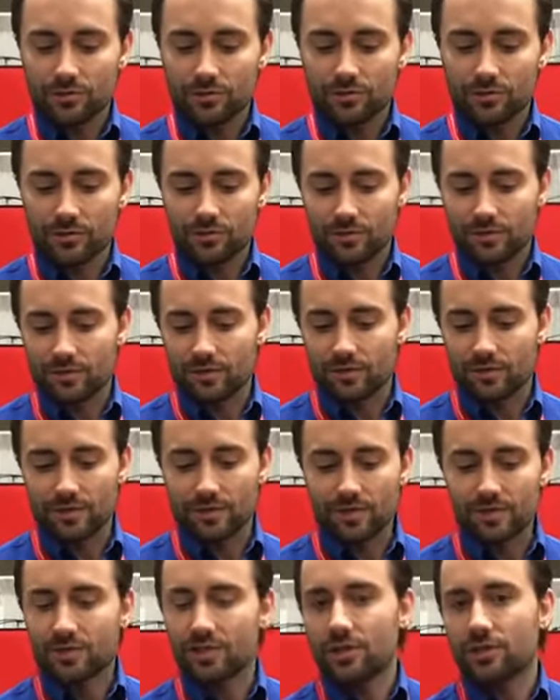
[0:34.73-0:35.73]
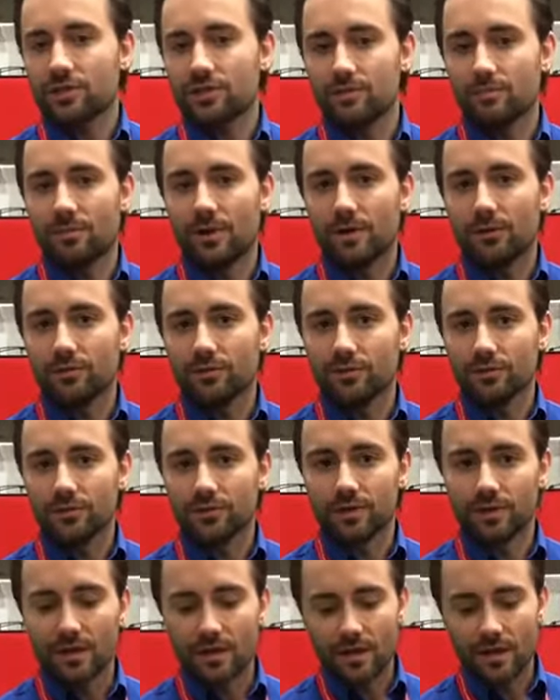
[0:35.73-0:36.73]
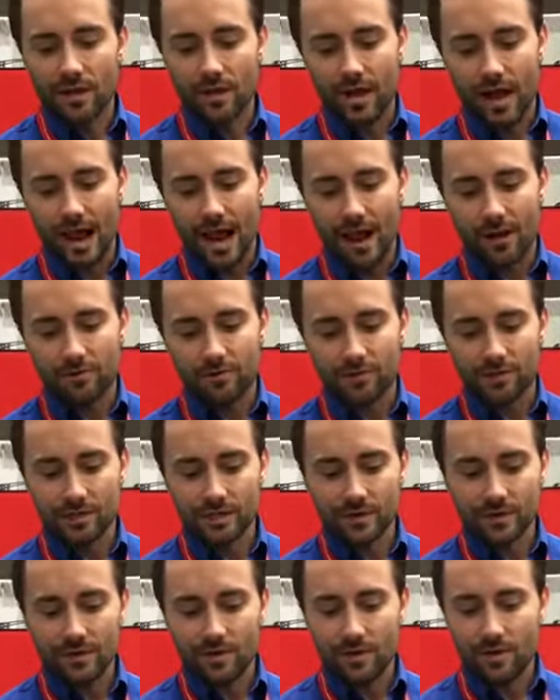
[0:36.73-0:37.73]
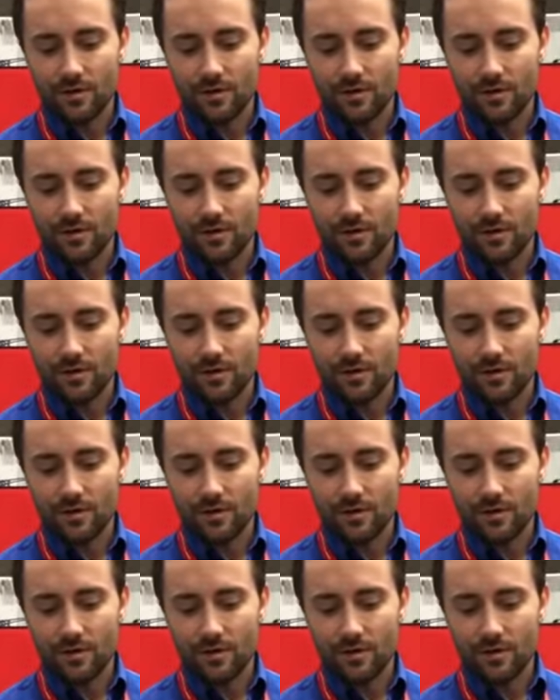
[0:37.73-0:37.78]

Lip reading: So this is the injection molded housing.